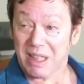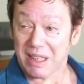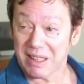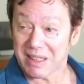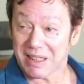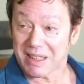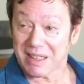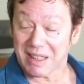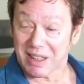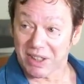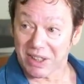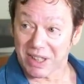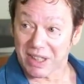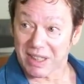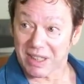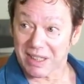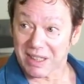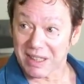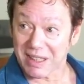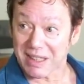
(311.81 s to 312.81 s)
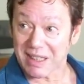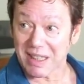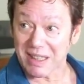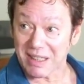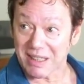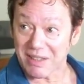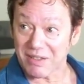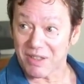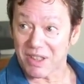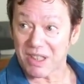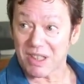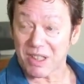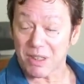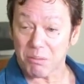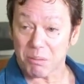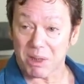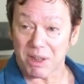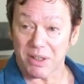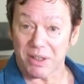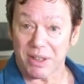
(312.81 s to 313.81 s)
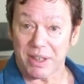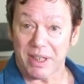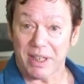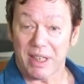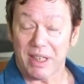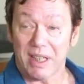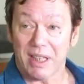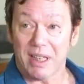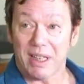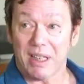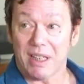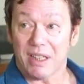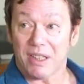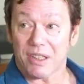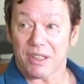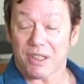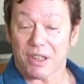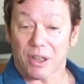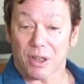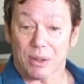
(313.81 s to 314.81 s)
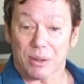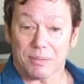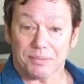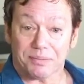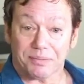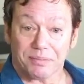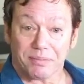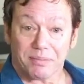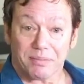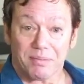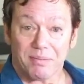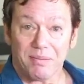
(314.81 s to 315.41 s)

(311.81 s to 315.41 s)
instilling in us a sense of discipline. So